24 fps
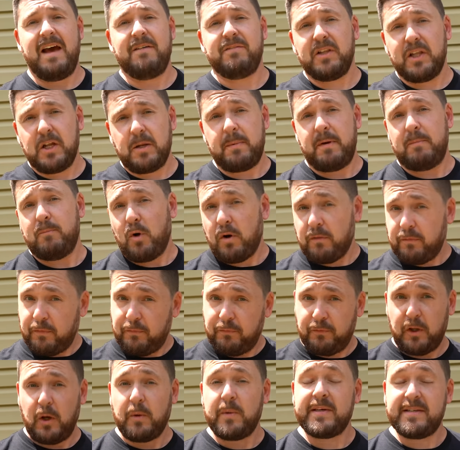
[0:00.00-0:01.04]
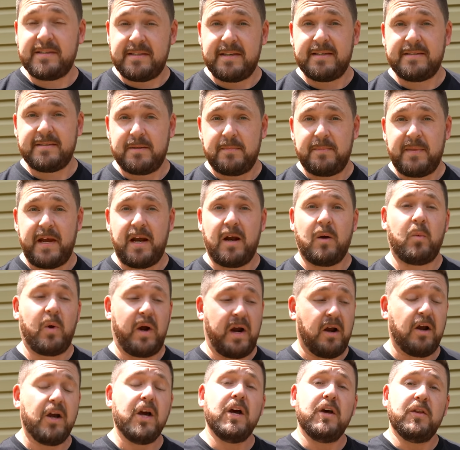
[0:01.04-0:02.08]
have a little bit more of a flowing system there
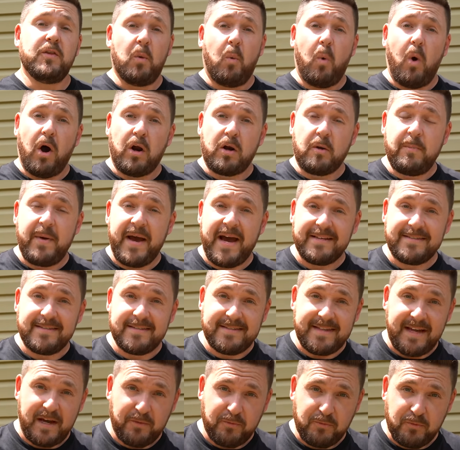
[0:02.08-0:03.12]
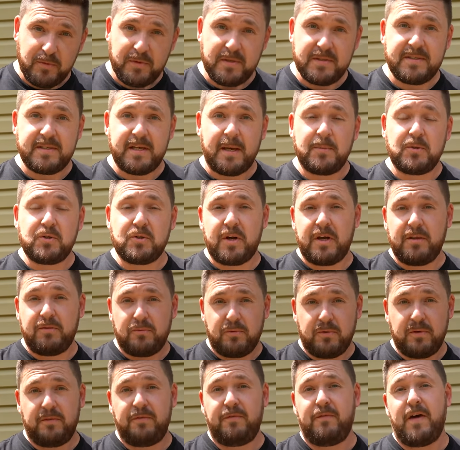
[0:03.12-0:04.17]
where the water passes down through the substrate,
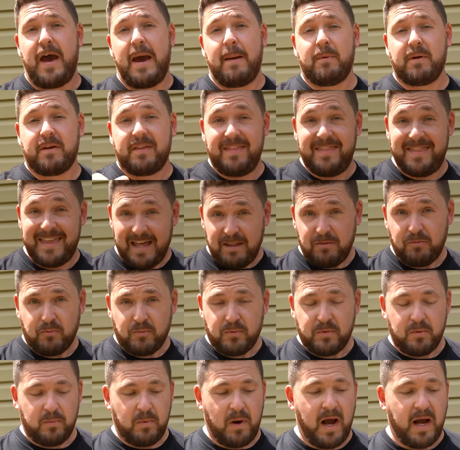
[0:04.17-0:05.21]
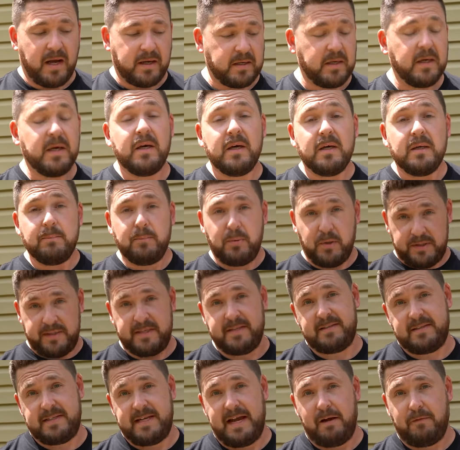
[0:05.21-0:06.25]
through the fabric, then through the rock, put
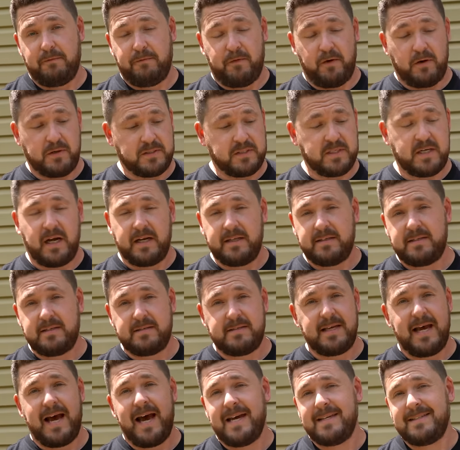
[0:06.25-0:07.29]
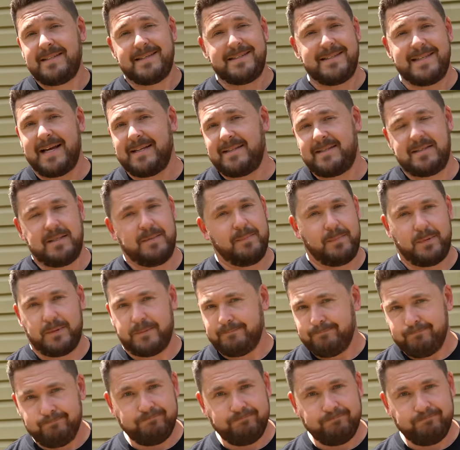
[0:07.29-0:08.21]
this down first. Cut it to size, it's that simple.